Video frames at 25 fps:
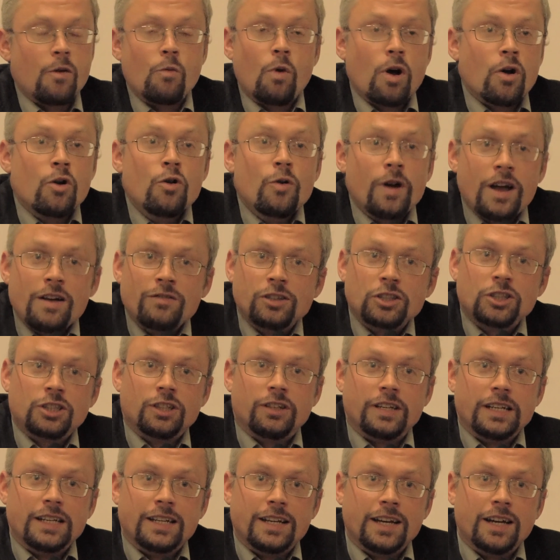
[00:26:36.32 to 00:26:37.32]
whoever
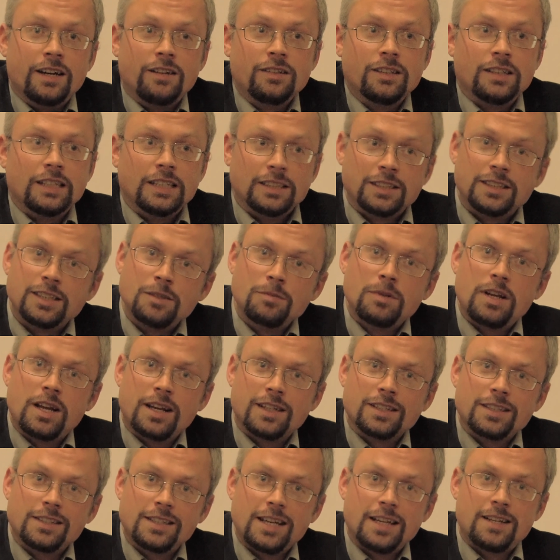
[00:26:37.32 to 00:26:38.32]
shot it down, it seems like
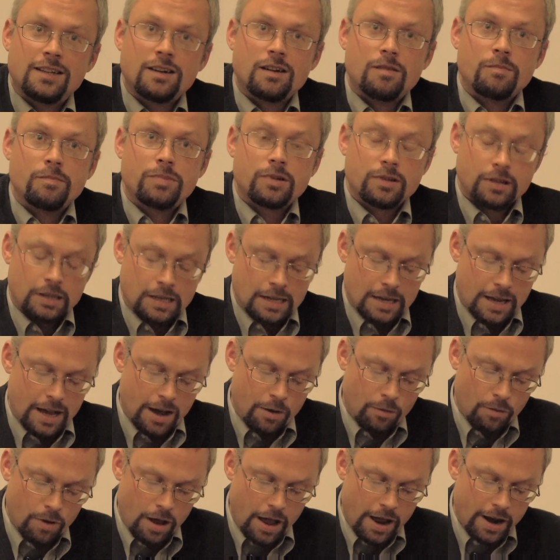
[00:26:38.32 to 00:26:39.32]
a setup.
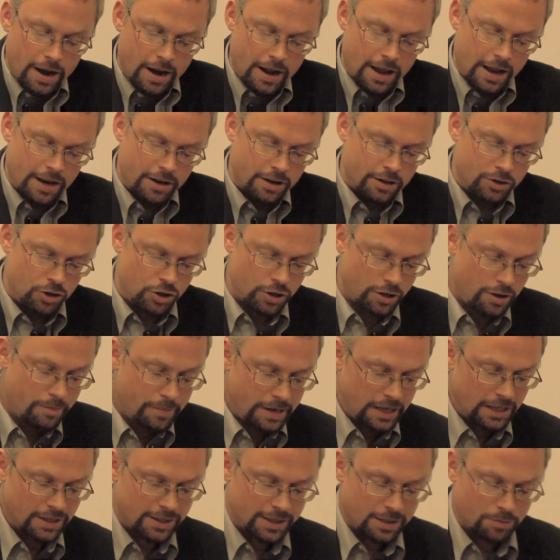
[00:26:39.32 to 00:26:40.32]
And
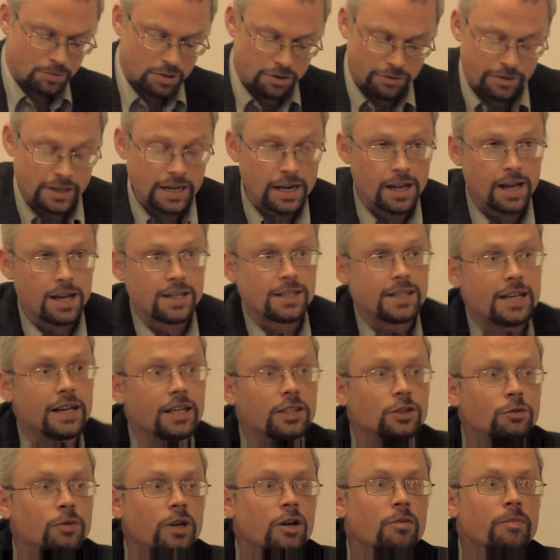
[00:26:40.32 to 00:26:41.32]
Germany seemed to realise that
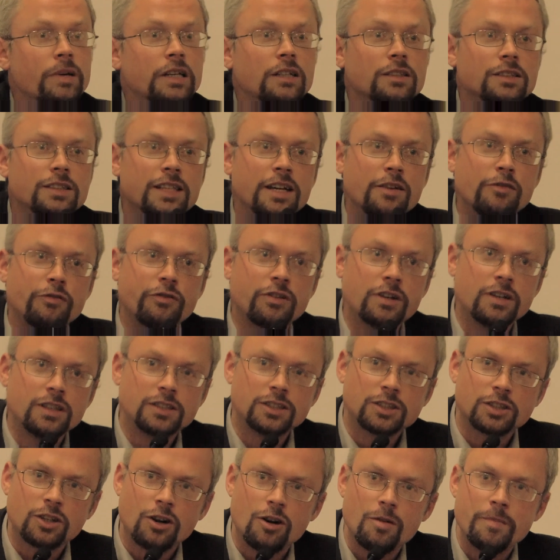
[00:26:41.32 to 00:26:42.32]
as well, because their
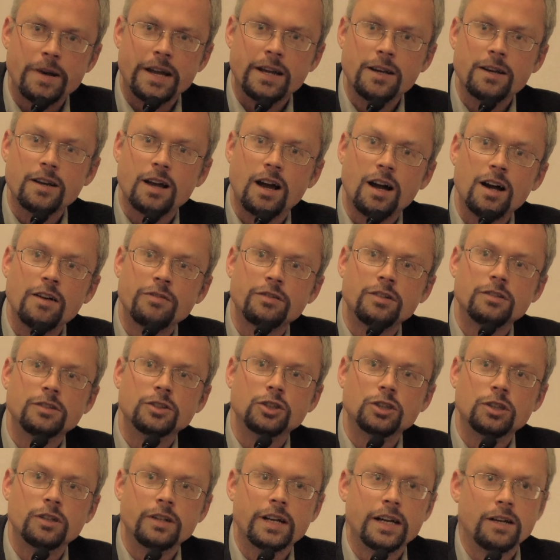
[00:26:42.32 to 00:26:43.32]
first comment after it
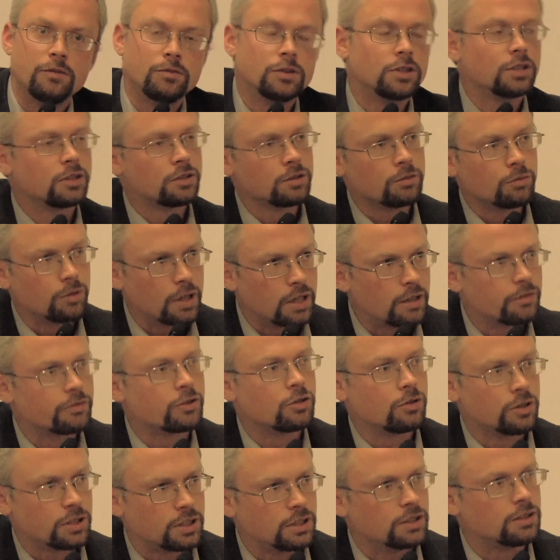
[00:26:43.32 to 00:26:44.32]
shot down was, well, of
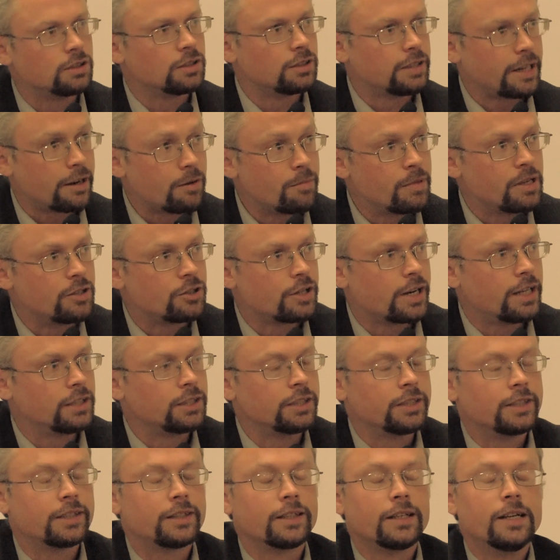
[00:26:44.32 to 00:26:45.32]
course, this is terribly
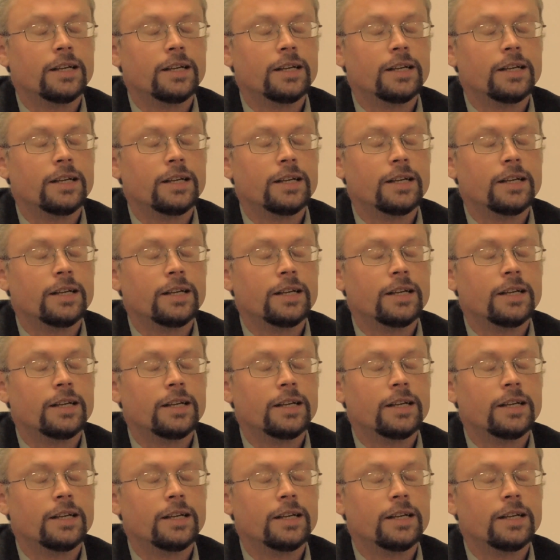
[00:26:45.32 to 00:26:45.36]
tragic.